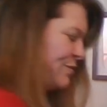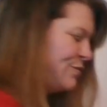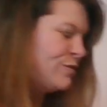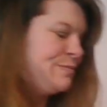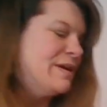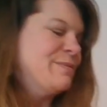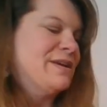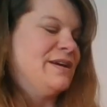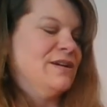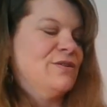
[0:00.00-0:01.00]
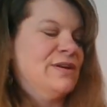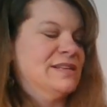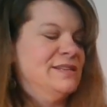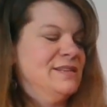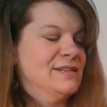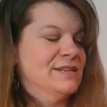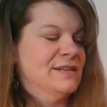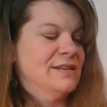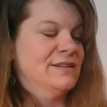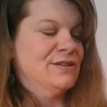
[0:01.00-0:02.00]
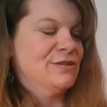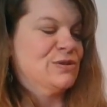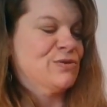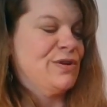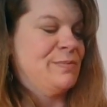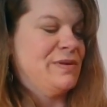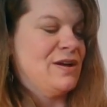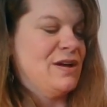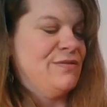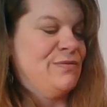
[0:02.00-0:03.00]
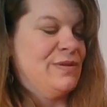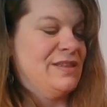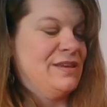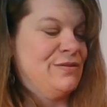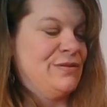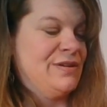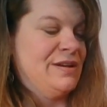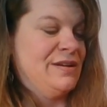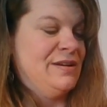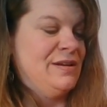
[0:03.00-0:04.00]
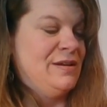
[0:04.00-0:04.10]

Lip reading: form maybe a crescent. So scraping off with either a